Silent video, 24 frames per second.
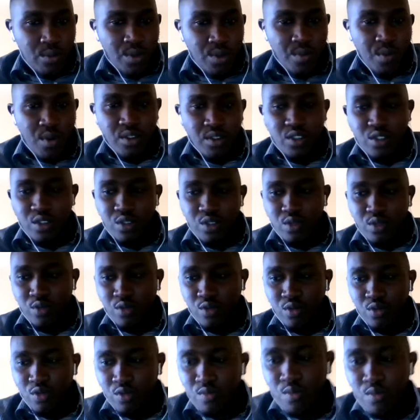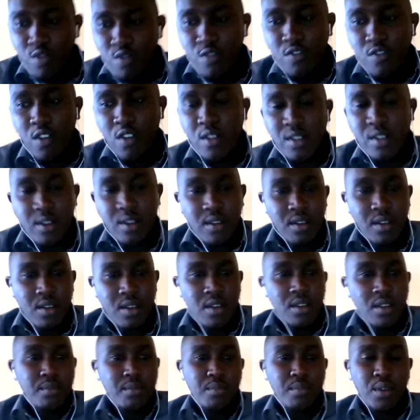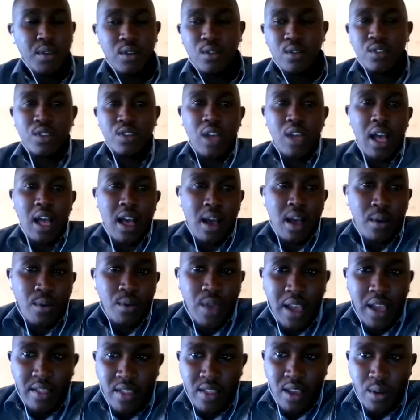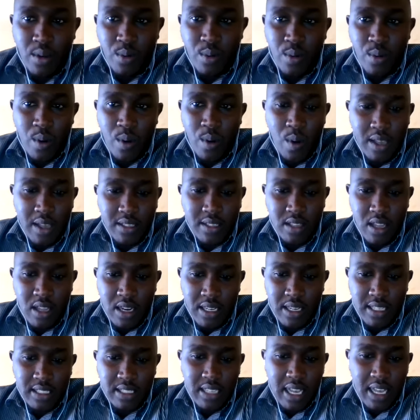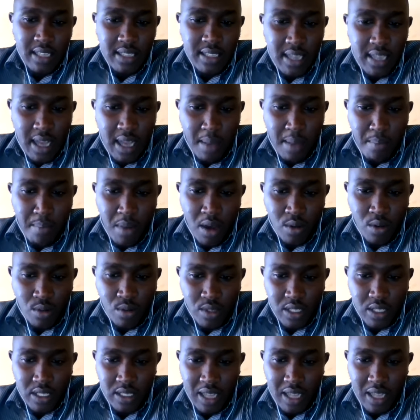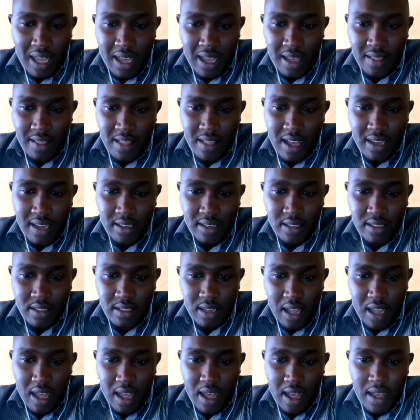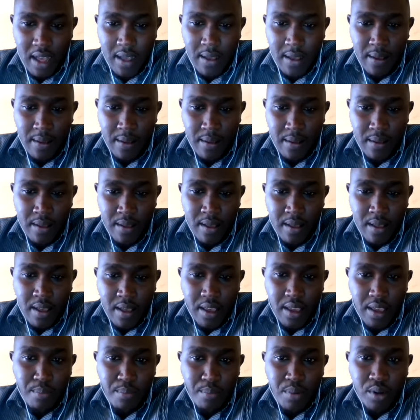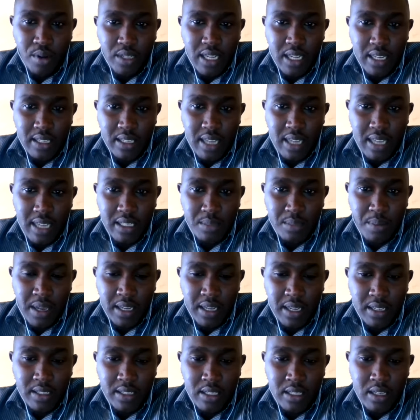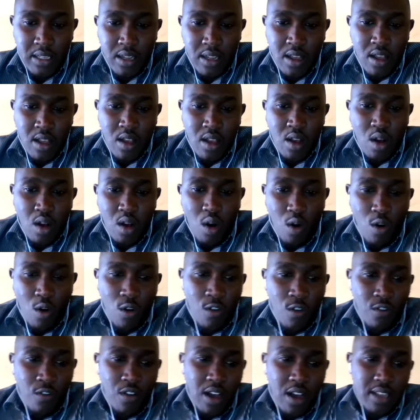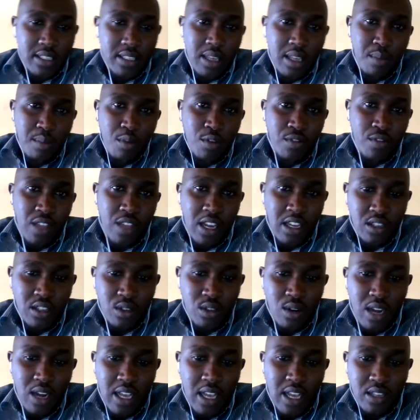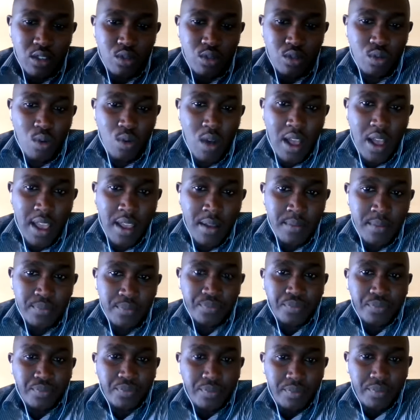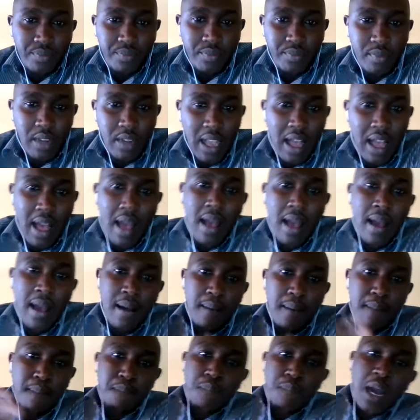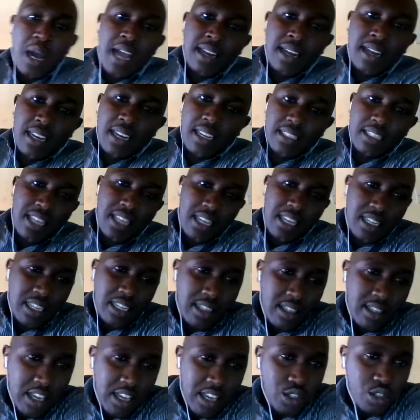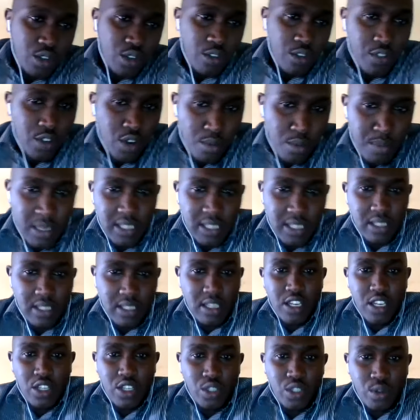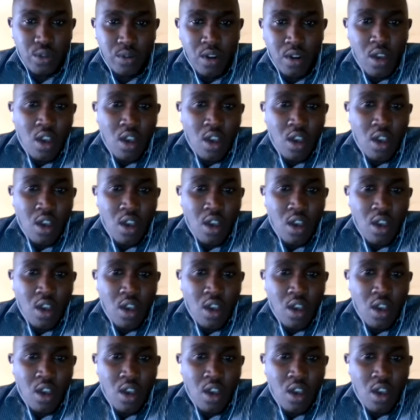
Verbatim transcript: we want to move on because uh, we, I think we were still discussing about uh, that uh, important aspect of uh, some of the reason as to why uh, man started the issue of domestication.